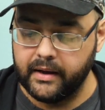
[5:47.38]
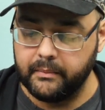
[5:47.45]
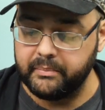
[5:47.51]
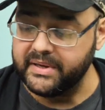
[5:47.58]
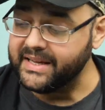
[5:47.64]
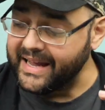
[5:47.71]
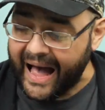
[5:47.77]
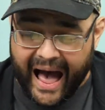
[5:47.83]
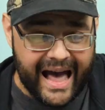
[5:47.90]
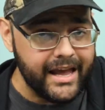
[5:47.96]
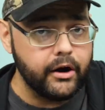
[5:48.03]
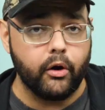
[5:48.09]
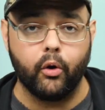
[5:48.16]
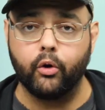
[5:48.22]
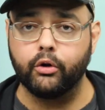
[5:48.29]
Being
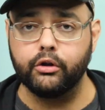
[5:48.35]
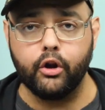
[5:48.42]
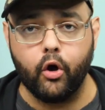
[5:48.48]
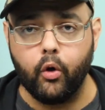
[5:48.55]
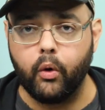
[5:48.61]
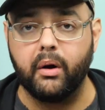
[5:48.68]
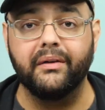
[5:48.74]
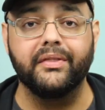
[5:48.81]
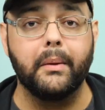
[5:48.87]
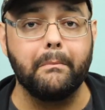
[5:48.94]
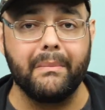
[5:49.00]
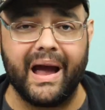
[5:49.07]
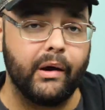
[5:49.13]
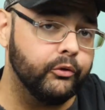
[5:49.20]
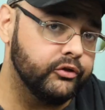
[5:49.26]
higher or lower on the
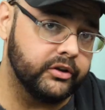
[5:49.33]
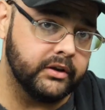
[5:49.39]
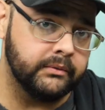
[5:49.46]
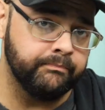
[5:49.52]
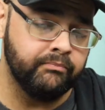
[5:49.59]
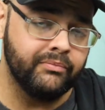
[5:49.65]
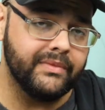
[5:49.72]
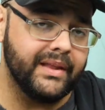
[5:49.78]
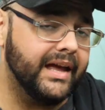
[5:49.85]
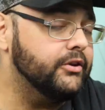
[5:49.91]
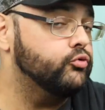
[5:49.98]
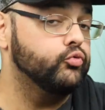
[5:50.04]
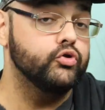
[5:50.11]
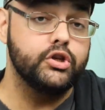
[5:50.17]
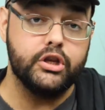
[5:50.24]
mountain
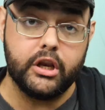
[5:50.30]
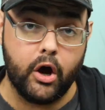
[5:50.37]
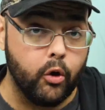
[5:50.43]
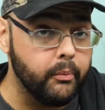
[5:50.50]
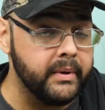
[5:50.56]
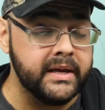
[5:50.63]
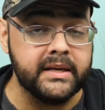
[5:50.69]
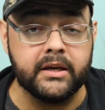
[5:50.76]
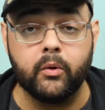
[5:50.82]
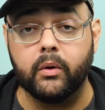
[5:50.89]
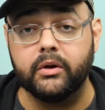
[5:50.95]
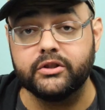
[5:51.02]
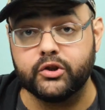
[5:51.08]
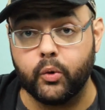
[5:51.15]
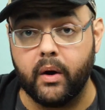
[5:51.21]
has no meaning
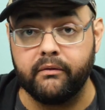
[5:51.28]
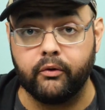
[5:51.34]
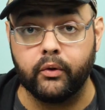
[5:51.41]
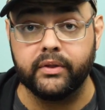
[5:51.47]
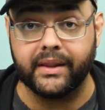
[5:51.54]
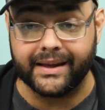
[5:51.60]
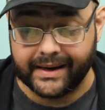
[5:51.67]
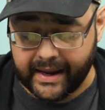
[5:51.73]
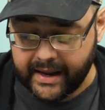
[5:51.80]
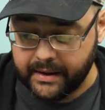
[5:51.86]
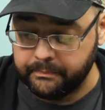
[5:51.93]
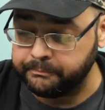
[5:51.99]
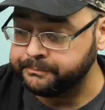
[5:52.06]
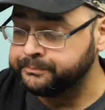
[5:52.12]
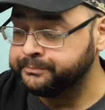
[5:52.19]
whatsoever in the
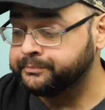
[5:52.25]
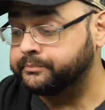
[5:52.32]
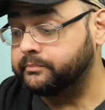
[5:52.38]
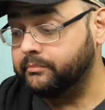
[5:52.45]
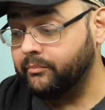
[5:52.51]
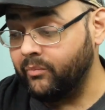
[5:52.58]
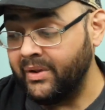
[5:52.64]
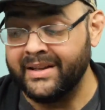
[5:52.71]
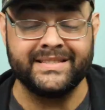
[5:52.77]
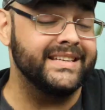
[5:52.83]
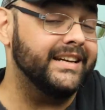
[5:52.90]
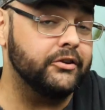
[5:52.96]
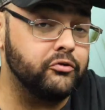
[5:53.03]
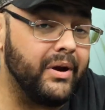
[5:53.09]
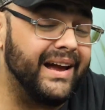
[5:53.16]
game. It's
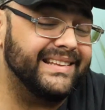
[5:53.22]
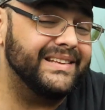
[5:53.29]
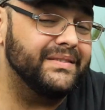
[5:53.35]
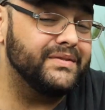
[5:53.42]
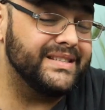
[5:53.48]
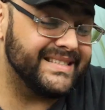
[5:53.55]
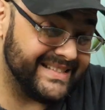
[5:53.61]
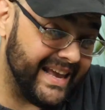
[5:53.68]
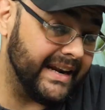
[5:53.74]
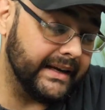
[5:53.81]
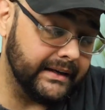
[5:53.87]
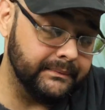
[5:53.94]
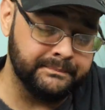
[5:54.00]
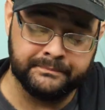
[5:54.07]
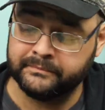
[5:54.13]
an attractive
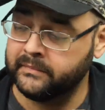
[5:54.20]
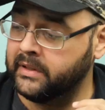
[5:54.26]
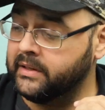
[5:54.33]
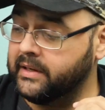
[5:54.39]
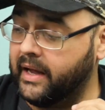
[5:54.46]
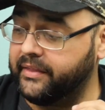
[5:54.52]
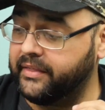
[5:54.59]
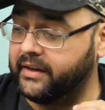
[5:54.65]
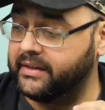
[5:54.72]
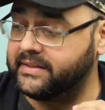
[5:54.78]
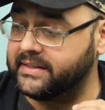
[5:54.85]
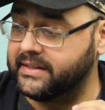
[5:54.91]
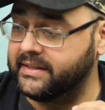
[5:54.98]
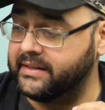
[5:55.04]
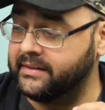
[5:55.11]
setting. I think
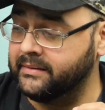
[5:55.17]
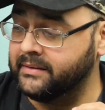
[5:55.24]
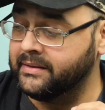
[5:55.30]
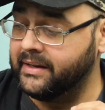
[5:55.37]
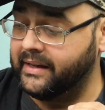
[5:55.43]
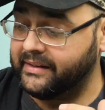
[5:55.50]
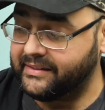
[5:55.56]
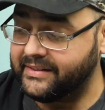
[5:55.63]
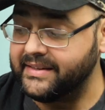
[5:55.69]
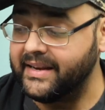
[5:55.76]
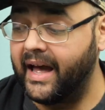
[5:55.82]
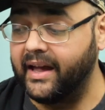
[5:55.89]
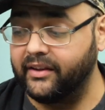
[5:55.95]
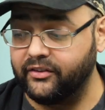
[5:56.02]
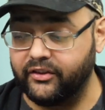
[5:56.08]
it's
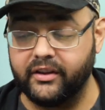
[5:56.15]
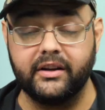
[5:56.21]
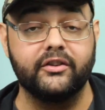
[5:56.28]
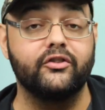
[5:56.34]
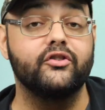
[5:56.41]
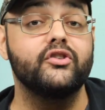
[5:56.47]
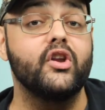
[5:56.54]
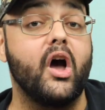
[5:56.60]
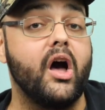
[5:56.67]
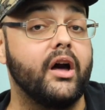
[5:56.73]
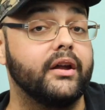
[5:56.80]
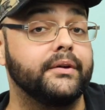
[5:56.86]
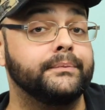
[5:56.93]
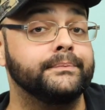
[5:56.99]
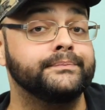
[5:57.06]
nice that it's
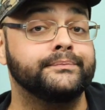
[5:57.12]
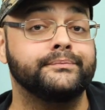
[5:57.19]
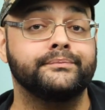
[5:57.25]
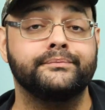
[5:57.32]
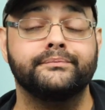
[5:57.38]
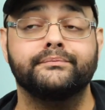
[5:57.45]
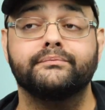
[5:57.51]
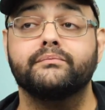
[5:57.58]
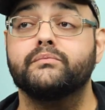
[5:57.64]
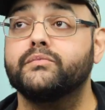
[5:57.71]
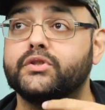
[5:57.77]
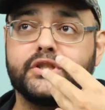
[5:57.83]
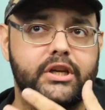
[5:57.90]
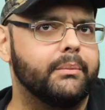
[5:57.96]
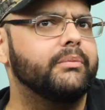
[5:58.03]
not
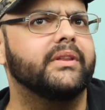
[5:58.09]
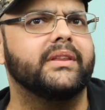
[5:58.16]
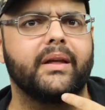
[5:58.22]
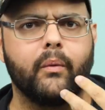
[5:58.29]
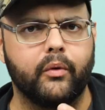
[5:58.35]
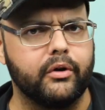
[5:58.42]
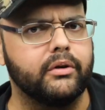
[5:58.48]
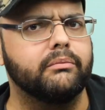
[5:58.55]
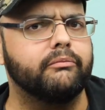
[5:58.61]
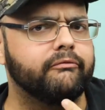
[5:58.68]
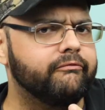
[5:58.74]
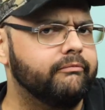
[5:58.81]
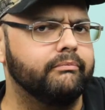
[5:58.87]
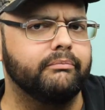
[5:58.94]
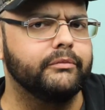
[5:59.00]
something that we're,
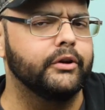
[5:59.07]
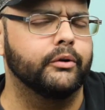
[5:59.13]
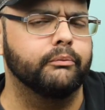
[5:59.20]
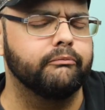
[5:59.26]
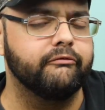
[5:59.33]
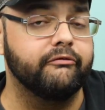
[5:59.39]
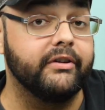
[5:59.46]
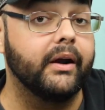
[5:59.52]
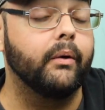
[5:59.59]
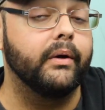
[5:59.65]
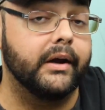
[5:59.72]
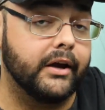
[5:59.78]
you know, very